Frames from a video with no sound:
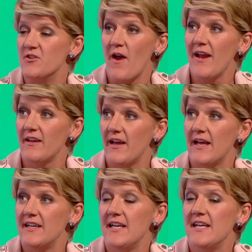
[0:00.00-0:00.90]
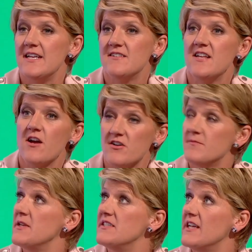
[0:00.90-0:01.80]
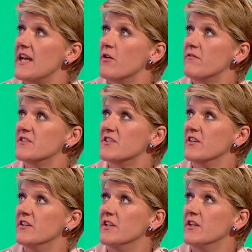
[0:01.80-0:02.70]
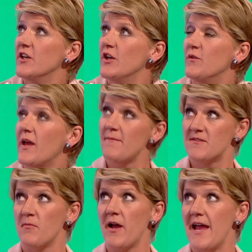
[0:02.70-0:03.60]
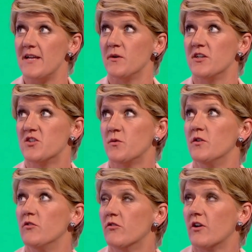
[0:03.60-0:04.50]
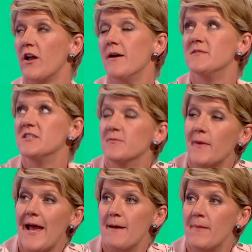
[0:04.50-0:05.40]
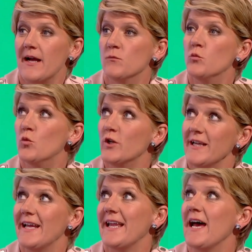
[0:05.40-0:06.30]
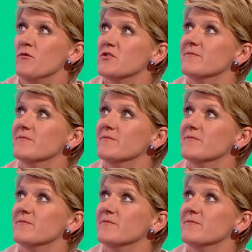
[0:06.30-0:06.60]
Greg, and he is the RSPCA officer who came to my aid when a squirrel climbed into my handbag and wouldn't get out.